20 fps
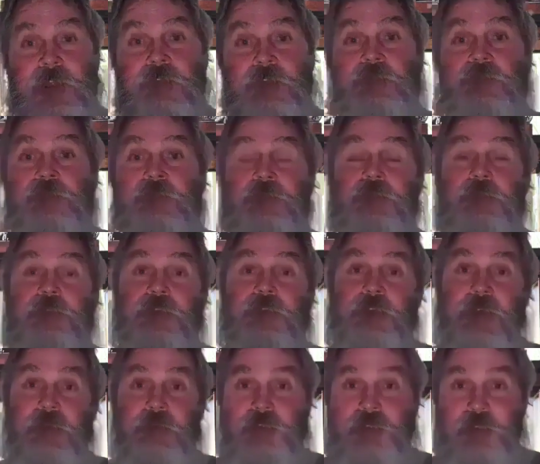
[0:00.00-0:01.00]
the
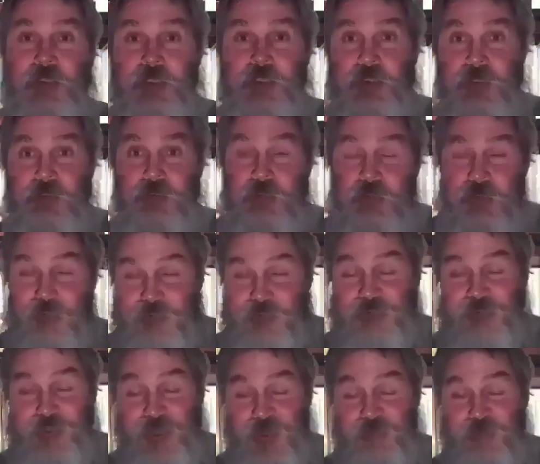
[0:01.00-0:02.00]
final of
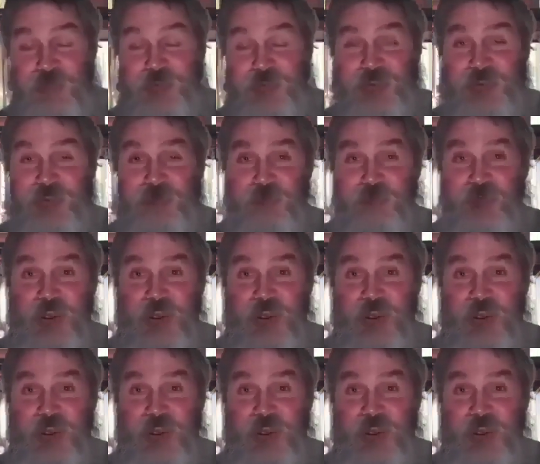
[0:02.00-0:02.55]
the ten,